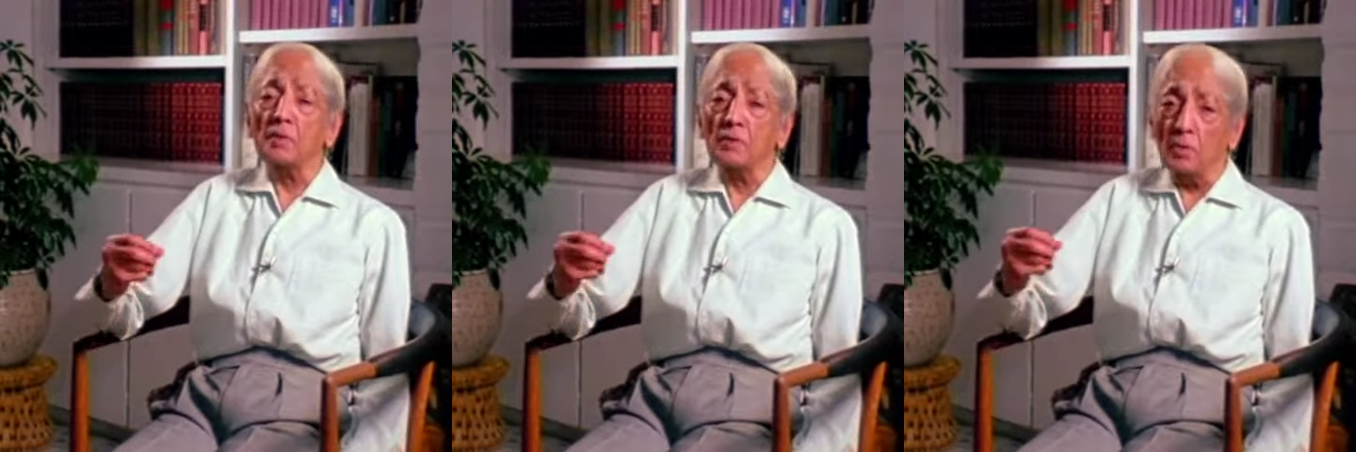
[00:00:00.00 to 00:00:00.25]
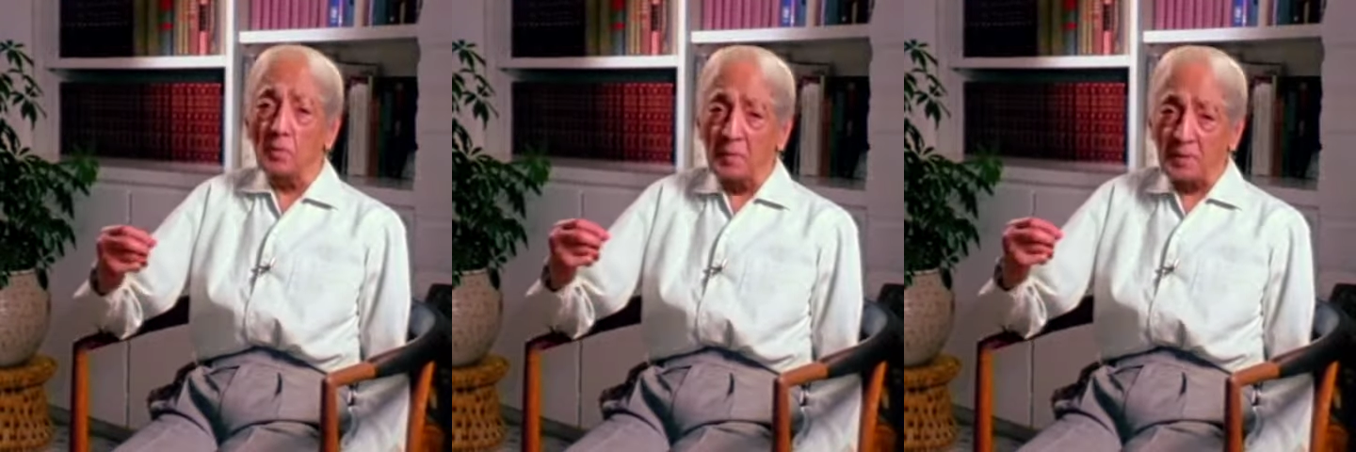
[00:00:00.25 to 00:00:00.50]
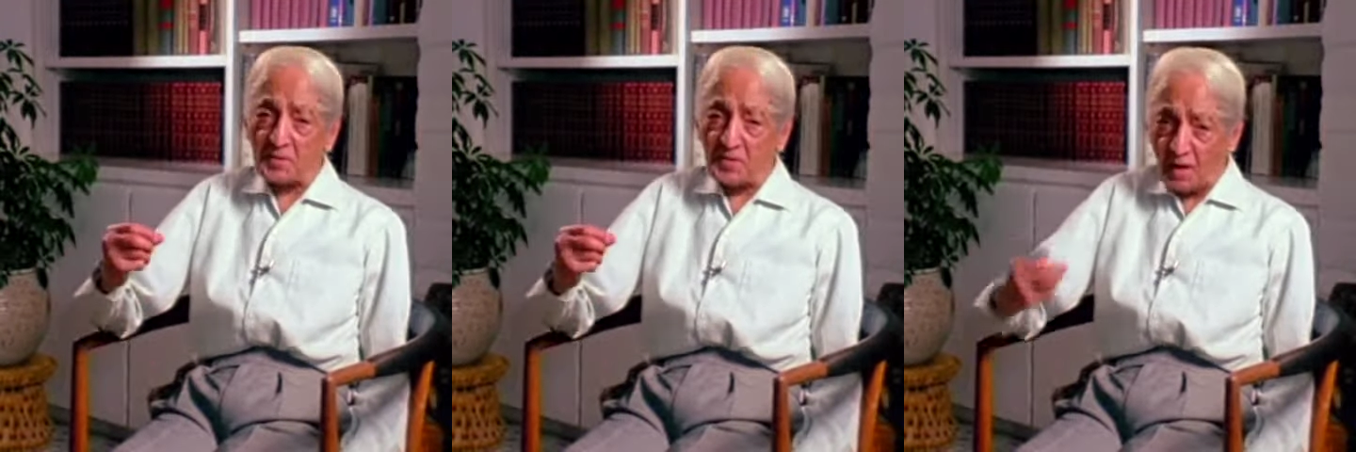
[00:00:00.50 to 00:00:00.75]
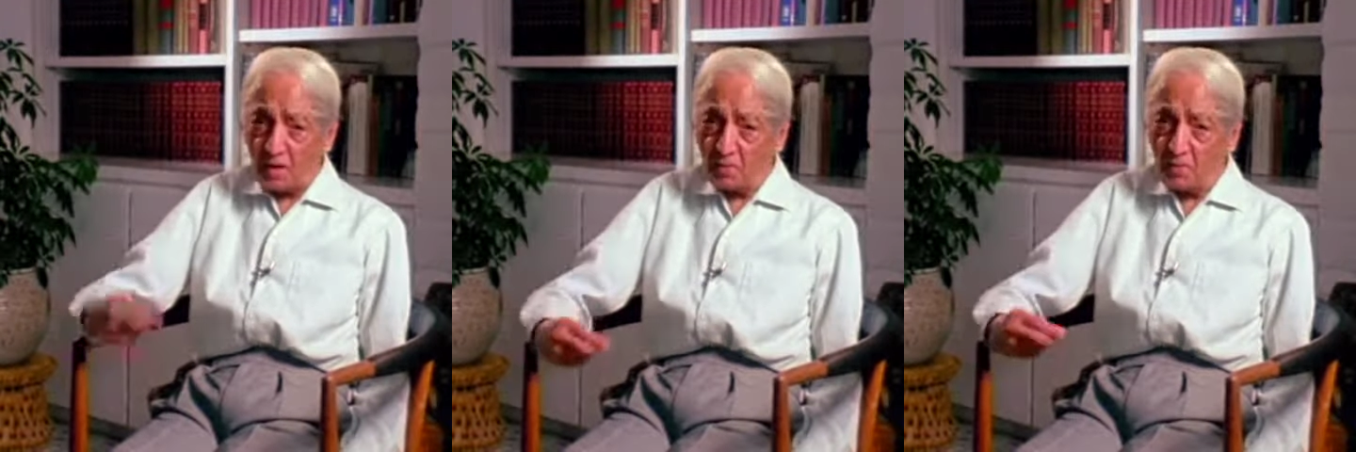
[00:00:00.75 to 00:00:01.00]
you'll be
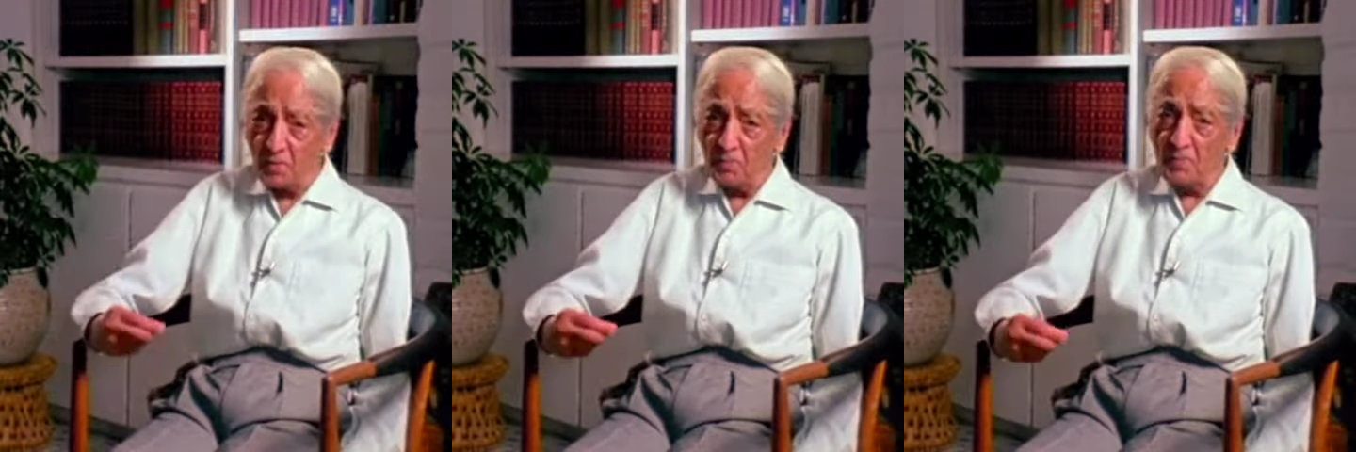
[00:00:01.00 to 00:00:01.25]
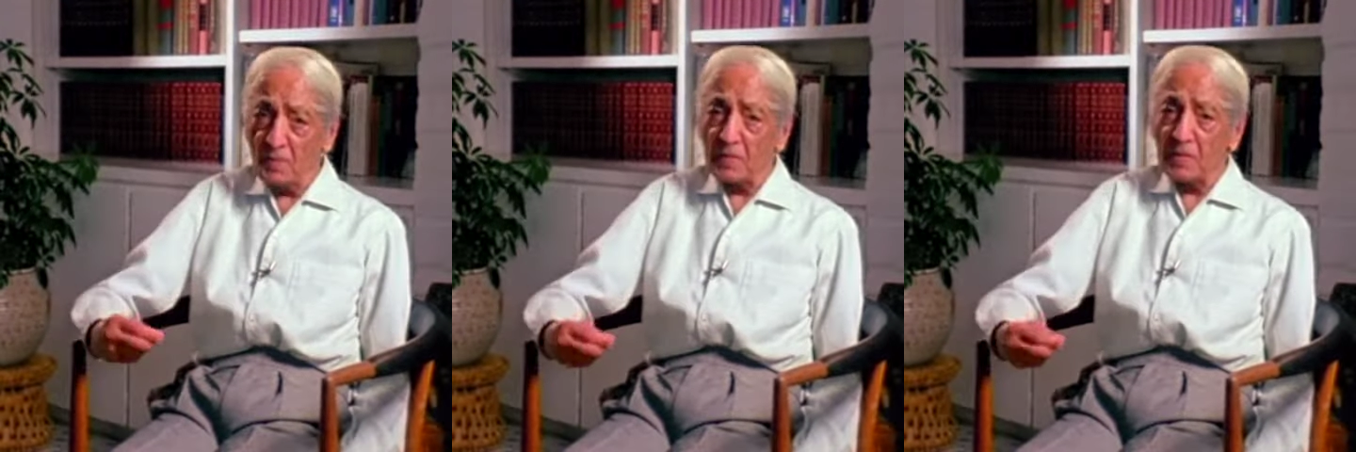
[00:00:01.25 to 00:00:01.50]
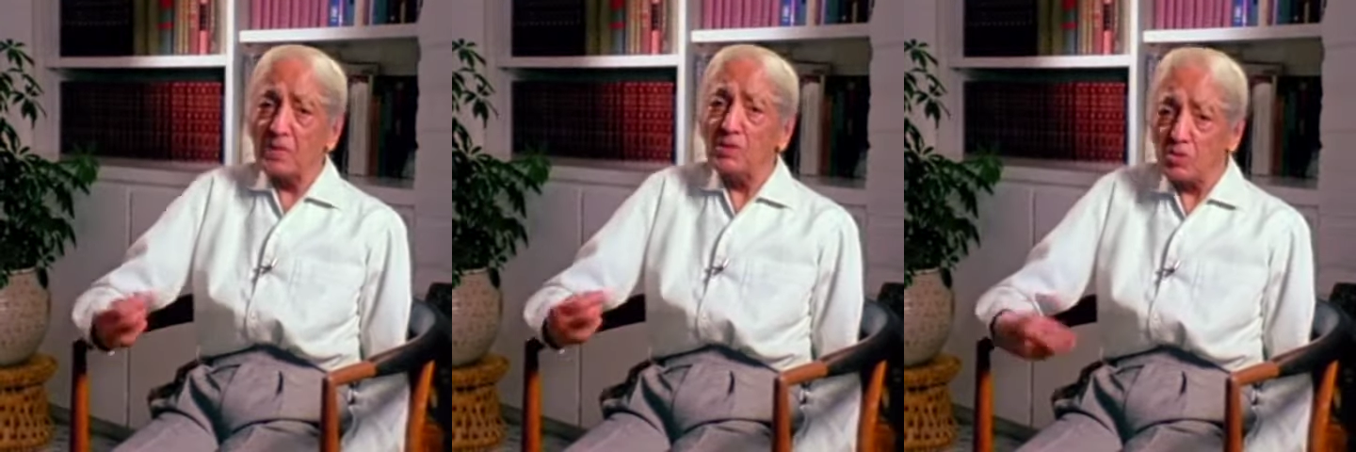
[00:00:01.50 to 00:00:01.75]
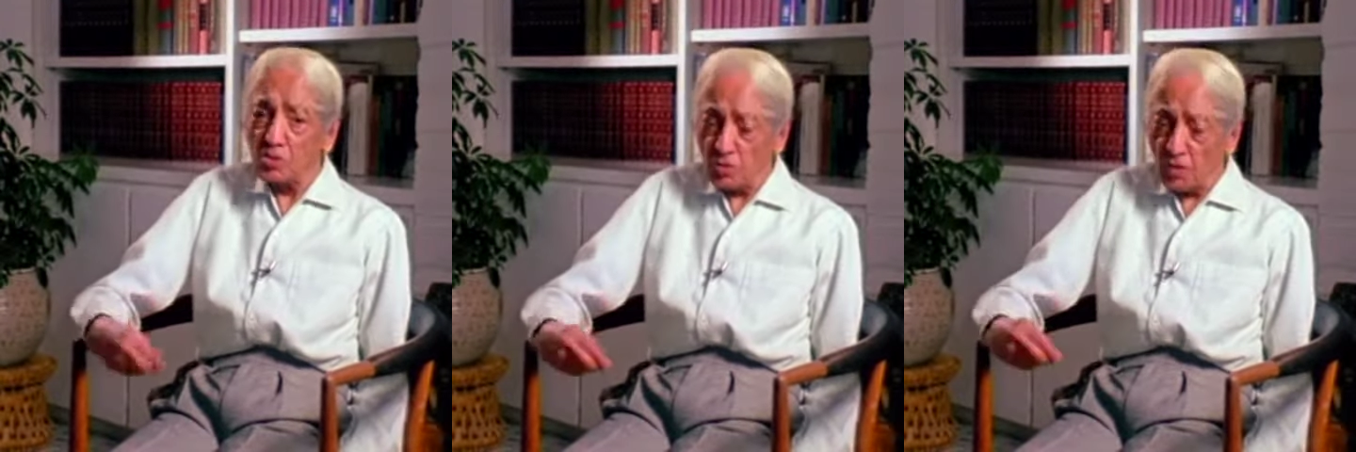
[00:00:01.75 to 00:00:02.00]
tribal,
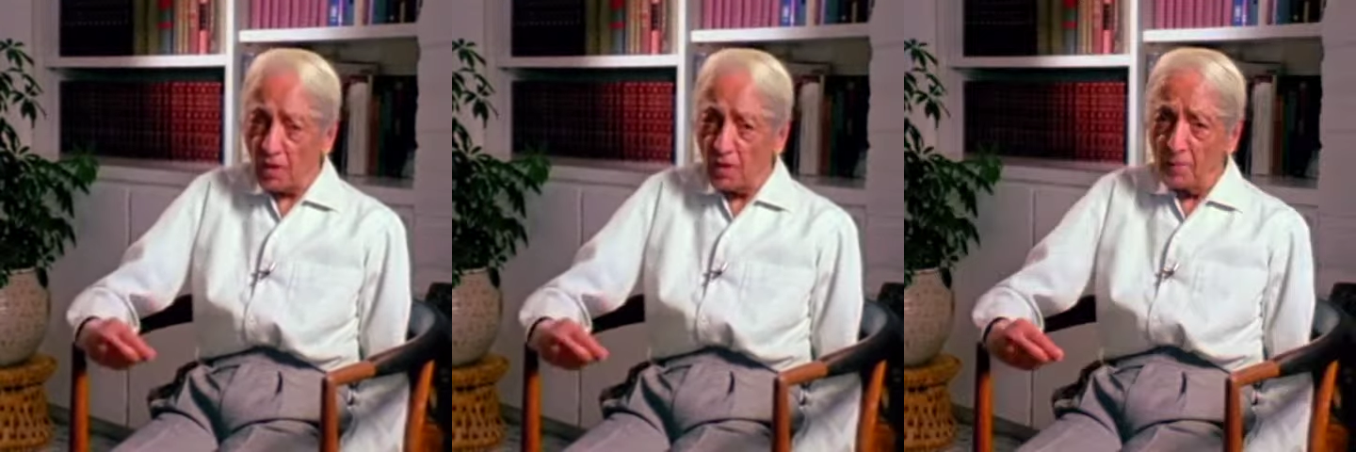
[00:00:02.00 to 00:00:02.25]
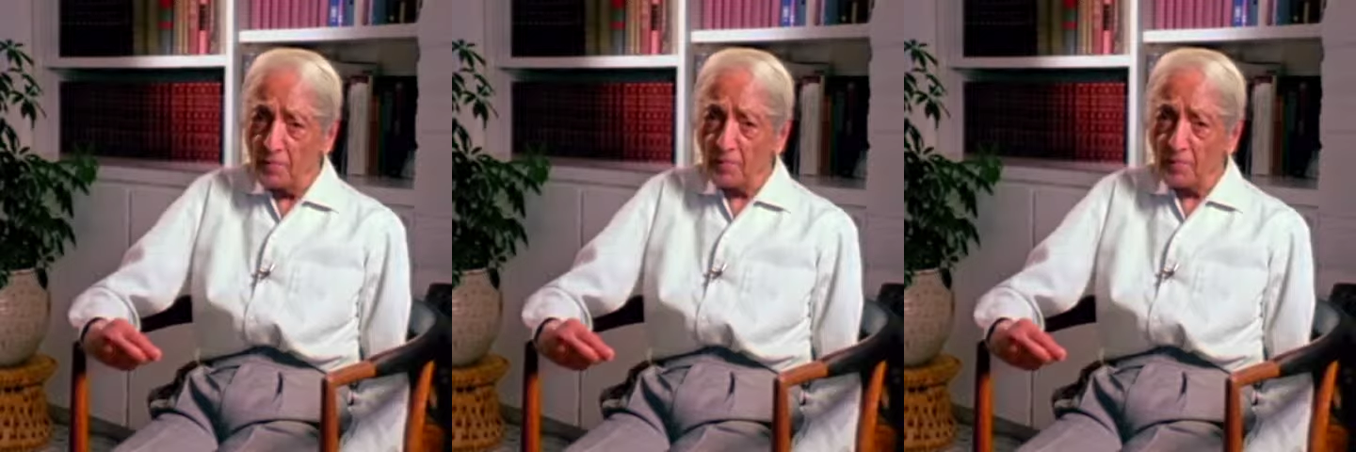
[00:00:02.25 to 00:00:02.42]
insular,